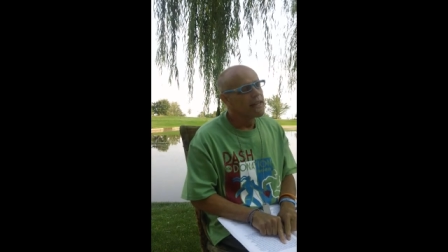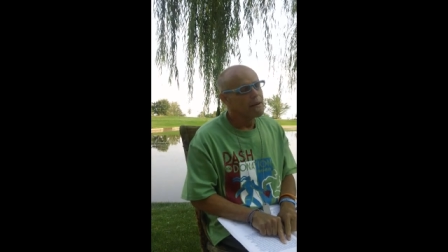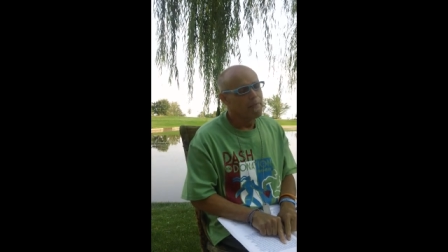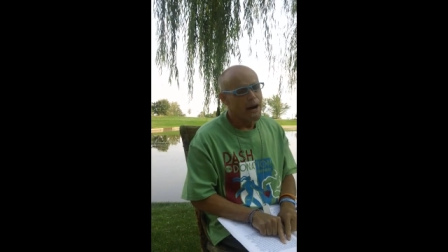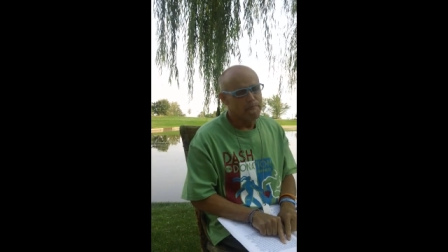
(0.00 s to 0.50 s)
they
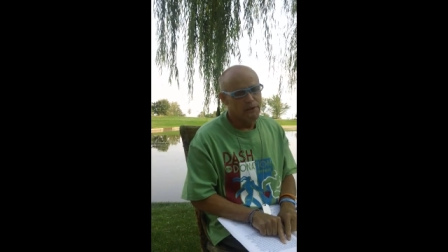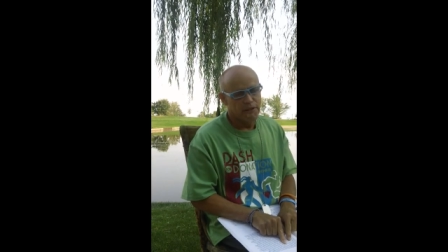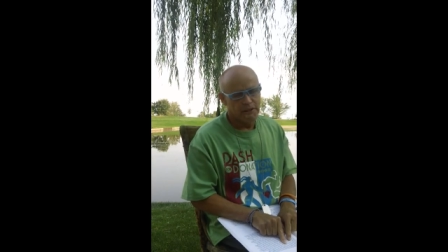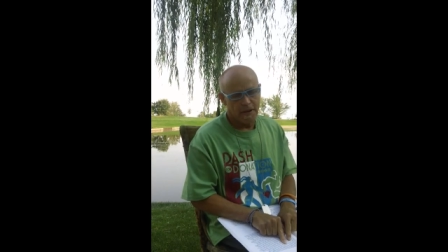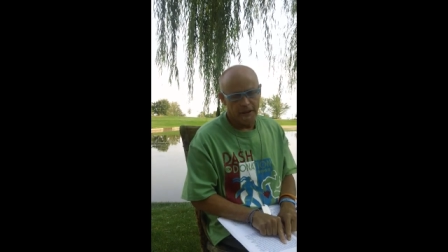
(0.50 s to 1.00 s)
bought
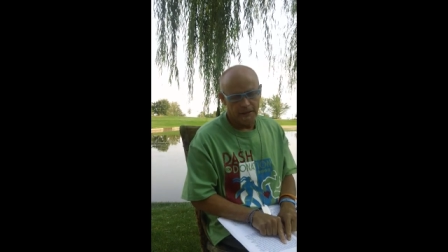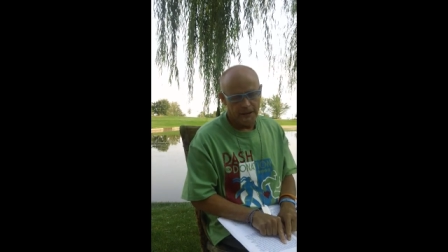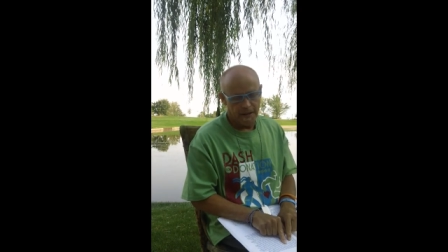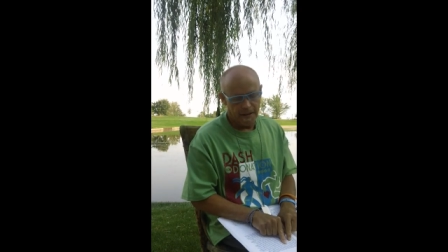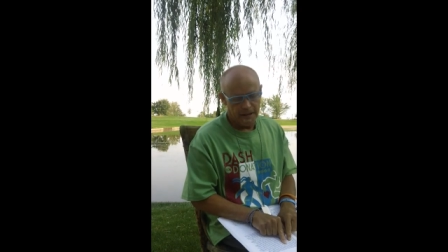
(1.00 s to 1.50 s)
puts on the
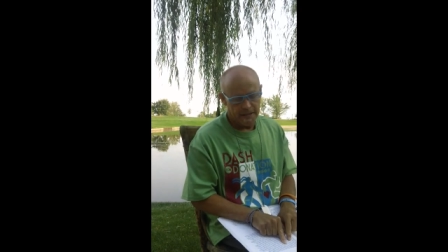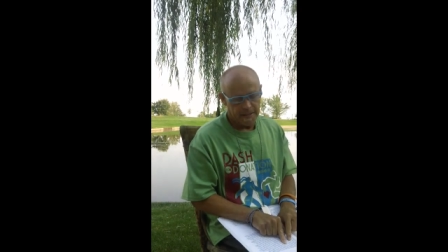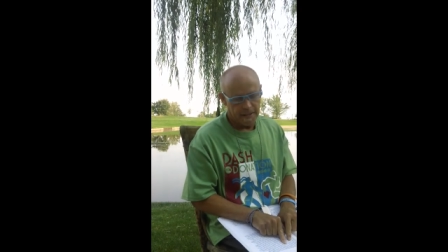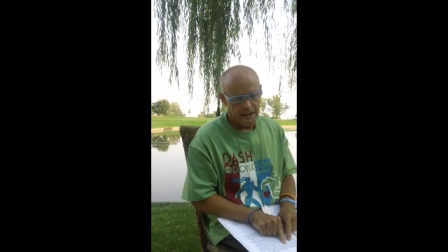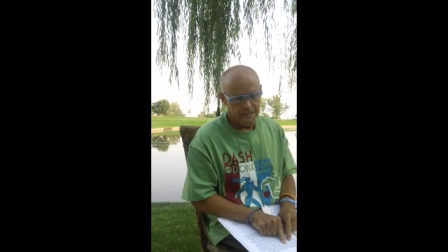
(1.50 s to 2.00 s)
airline
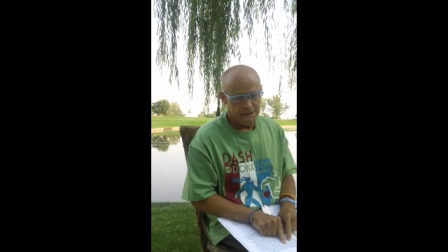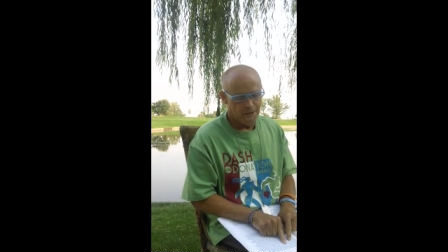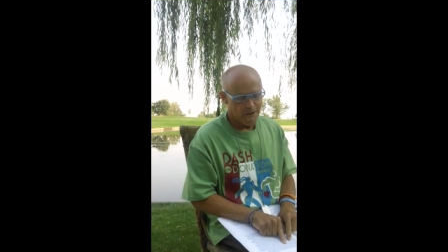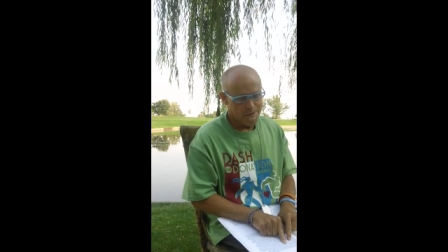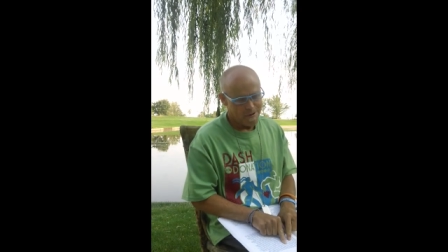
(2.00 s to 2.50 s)
stocks, and
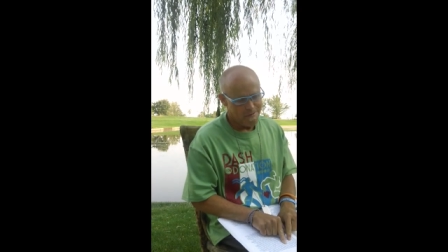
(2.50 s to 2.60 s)
George Bush,